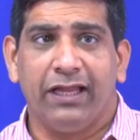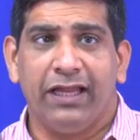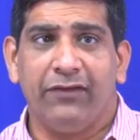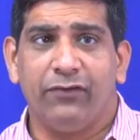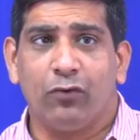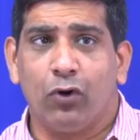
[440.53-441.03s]

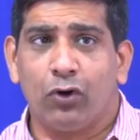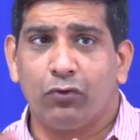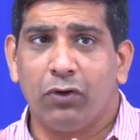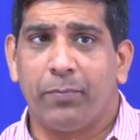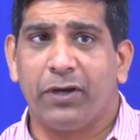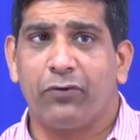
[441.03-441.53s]
if you go
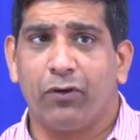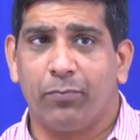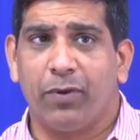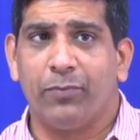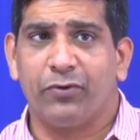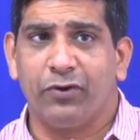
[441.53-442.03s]
to a petrol
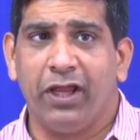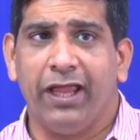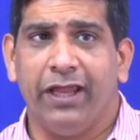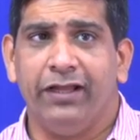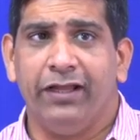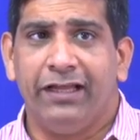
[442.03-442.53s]
pump
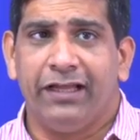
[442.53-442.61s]
today,